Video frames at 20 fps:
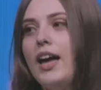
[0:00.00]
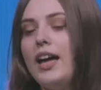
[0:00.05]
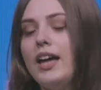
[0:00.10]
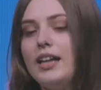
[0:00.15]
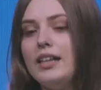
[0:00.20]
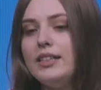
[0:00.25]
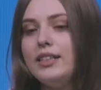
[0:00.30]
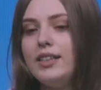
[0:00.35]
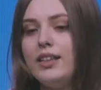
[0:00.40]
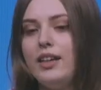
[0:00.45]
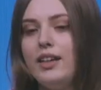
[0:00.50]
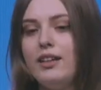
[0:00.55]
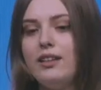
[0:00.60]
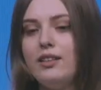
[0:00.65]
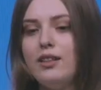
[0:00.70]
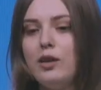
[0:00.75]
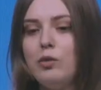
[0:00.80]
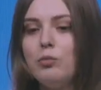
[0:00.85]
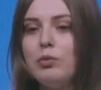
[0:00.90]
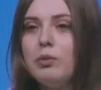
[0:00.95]
and
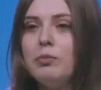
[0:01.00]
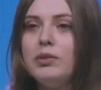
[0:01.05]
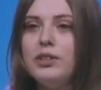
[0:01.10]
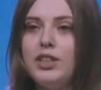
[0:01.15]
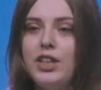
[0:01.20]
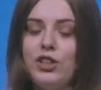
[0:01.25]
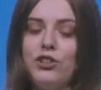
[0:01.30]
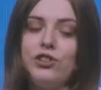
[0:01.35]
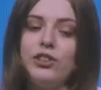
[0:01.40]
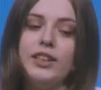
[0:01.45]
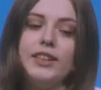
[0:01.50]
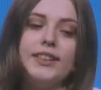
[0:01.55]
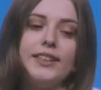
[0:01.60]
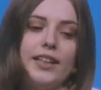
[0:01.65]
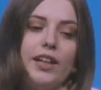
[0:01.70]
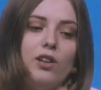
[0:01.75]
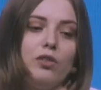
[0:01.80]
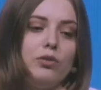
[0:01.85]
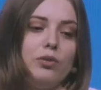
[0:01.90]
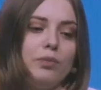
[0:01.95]
in the implementation
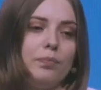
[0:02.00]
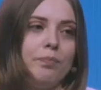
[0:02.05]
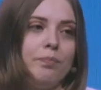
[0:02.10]
itself.